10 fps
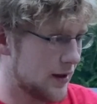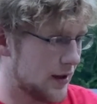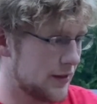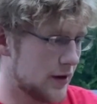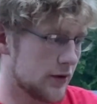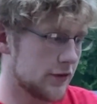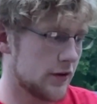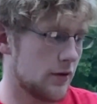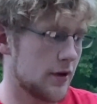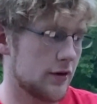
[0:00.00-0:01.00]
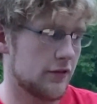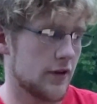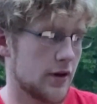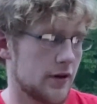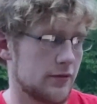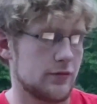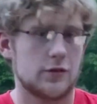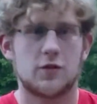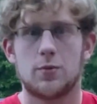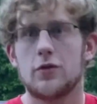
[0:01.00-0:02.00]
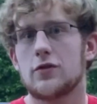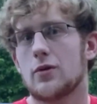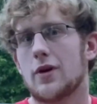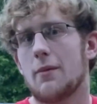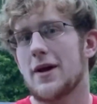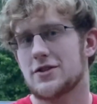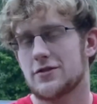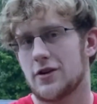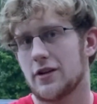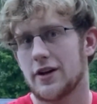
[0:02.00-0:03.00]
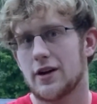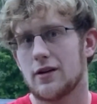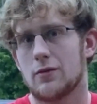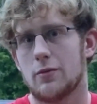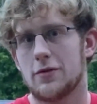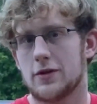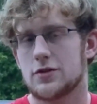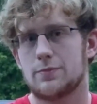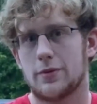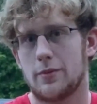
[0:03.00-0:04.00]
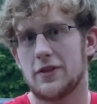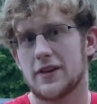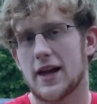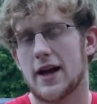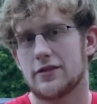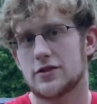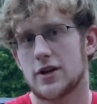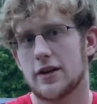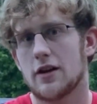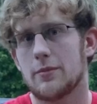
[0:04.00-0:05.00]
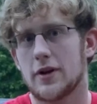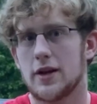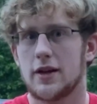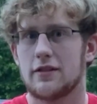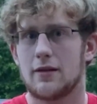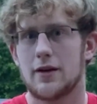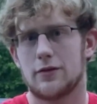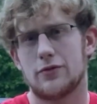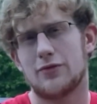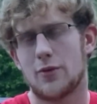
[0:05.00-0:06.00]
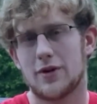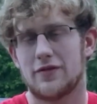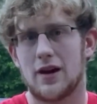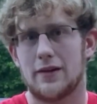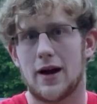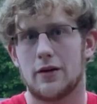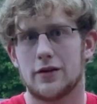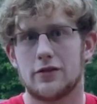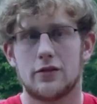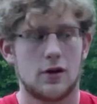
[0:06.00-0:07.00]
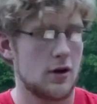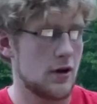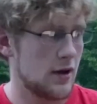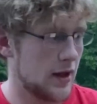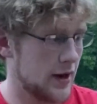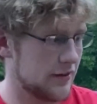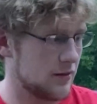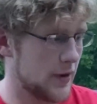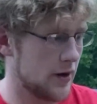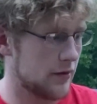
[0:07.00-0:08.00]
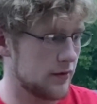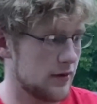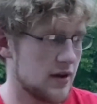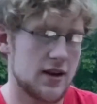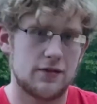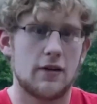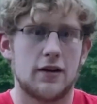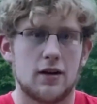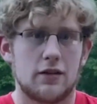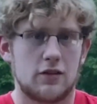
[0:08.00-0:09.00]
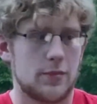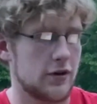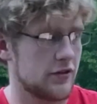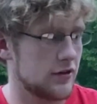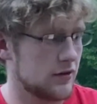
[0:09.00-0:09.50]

And then also there's the Spruce Tour I mentioned earlier with the with the Cass Train Company. It's on four to five hours, and it's about eighty-five dollars a person.